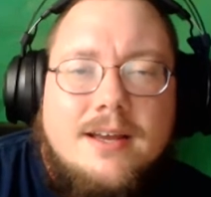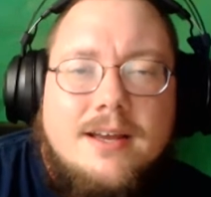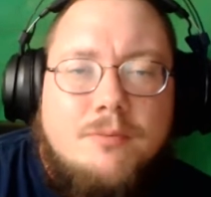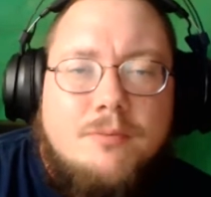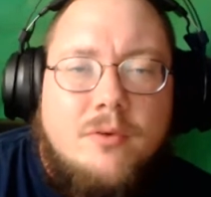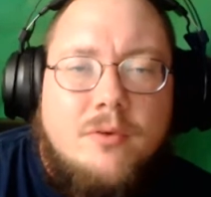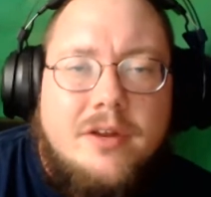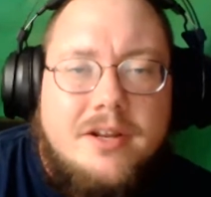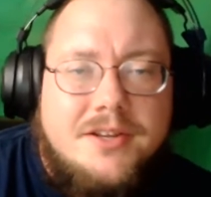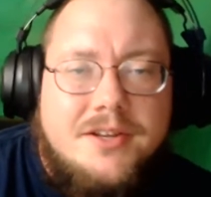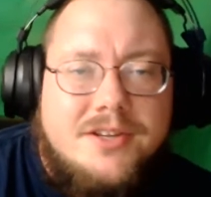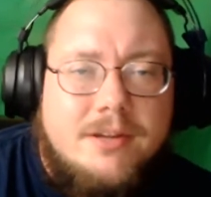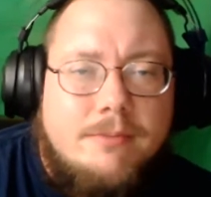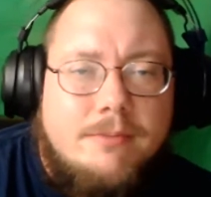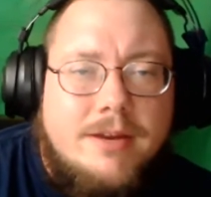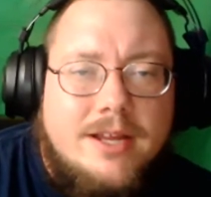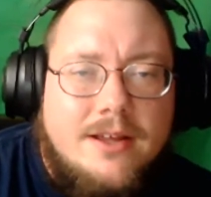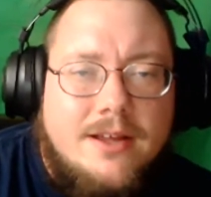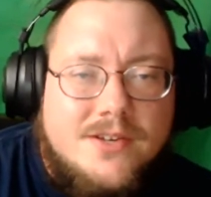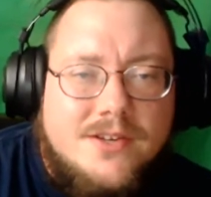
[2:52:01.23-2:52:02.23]
put it in
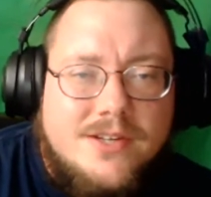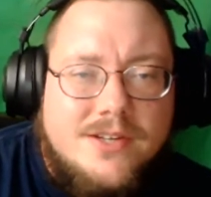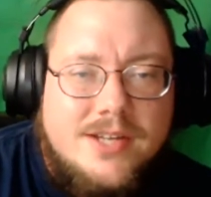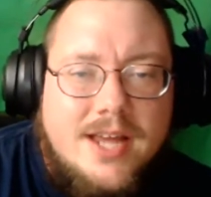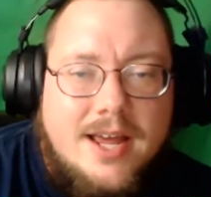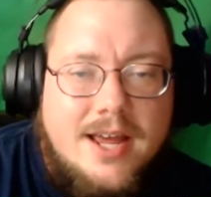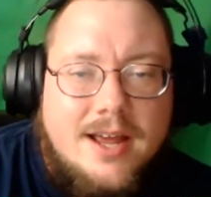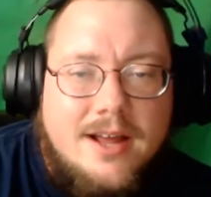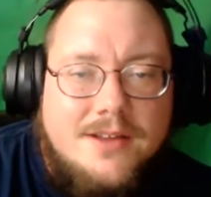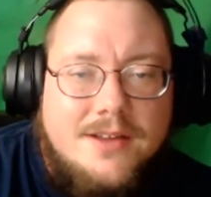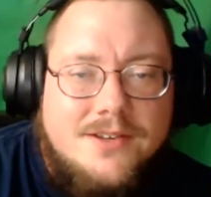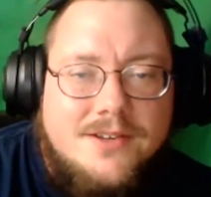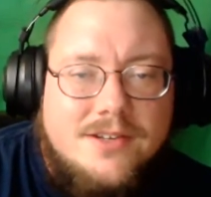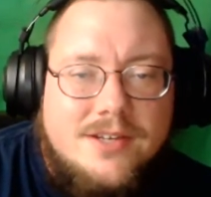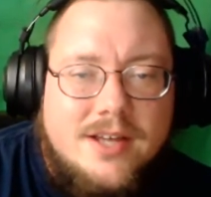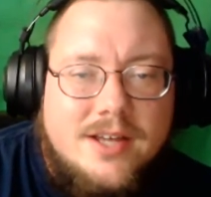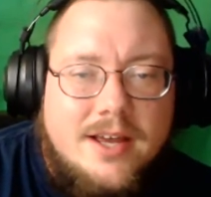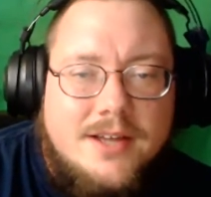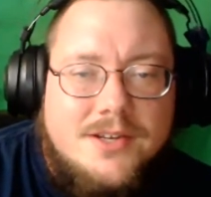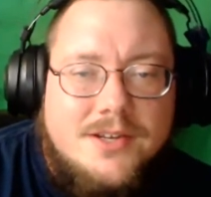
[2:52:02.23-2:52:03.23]
somebody else's hands, and
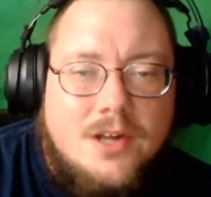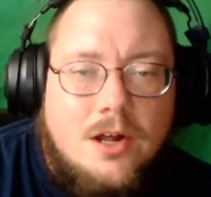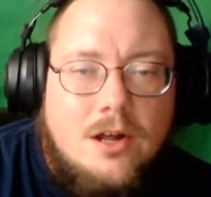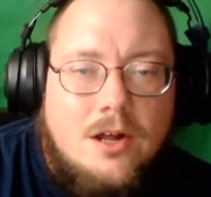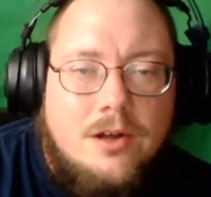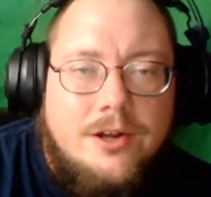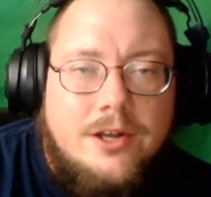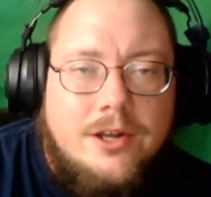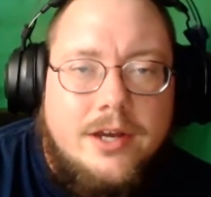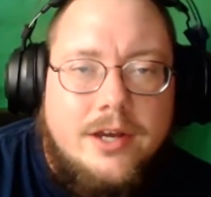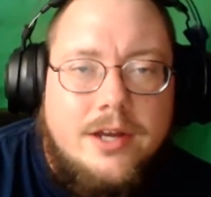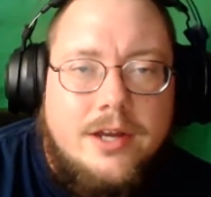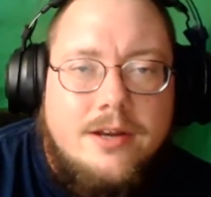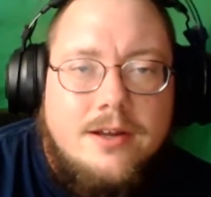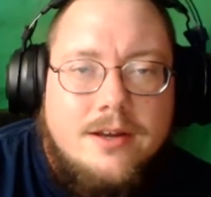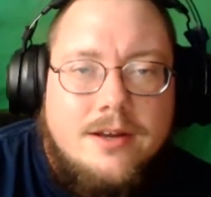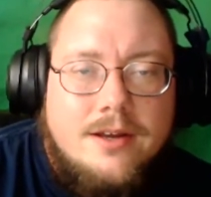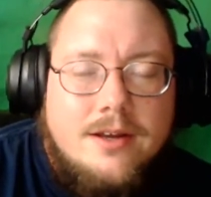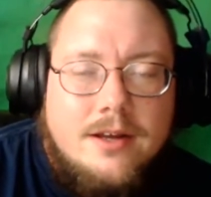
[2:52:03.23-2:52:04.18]
say it's all good.